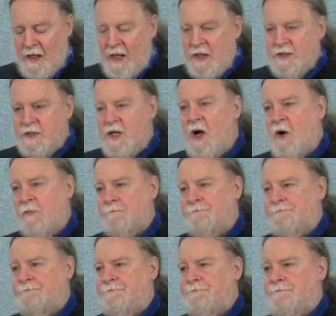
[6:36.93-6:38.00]
So,
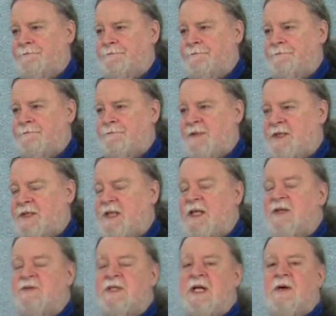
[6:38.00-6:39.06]
the
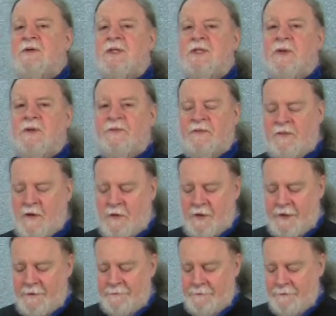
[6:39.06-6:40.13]
city of Sarasota,
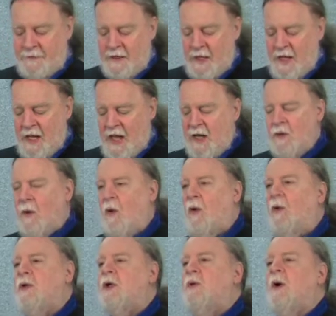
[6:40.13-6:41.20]
Florida, and
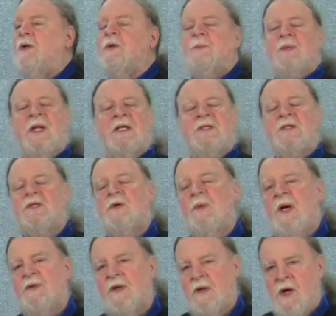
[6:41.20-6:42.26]
all you other places
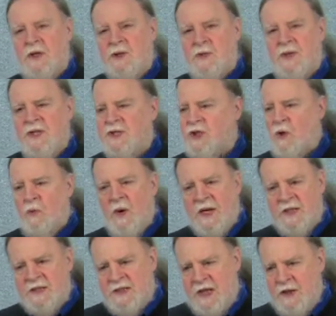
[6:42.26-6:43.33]
around the country that don't want
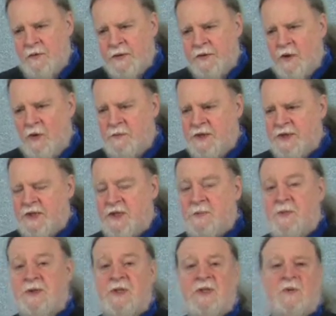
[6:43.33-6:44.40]
to deal with homelessness
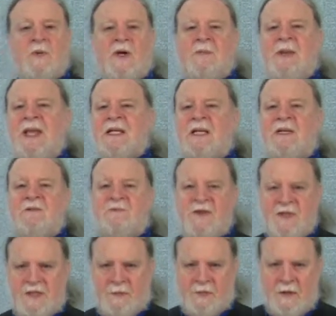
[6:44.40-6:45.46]
but just want to make it
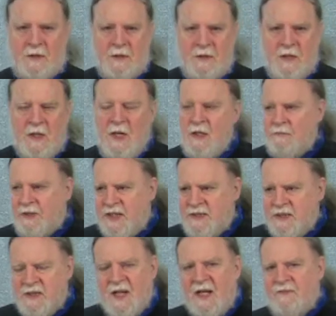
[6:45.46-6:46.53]
invisible,
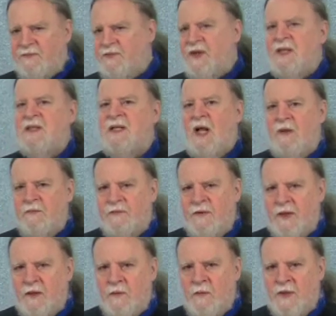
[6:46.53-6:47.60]
places like
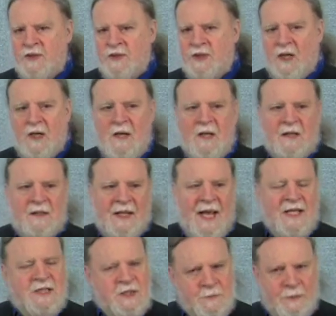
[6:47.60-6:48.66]
Philadelphia, which uh,
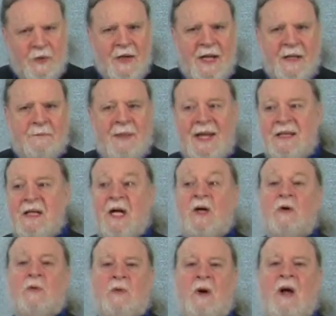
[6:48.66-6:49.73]
last spring made it a
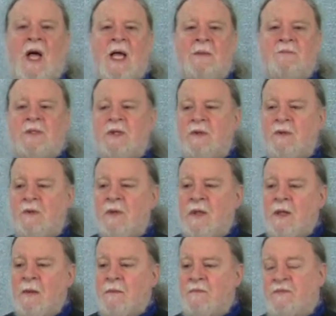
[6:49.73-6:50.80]
crime to
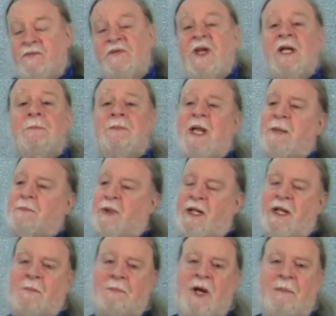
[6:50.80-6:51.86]
feed people
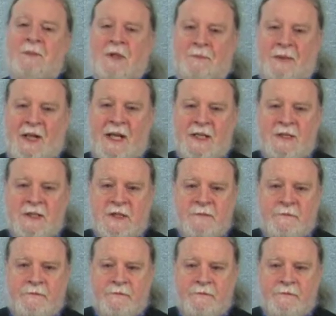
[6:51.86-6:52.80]
in a public place,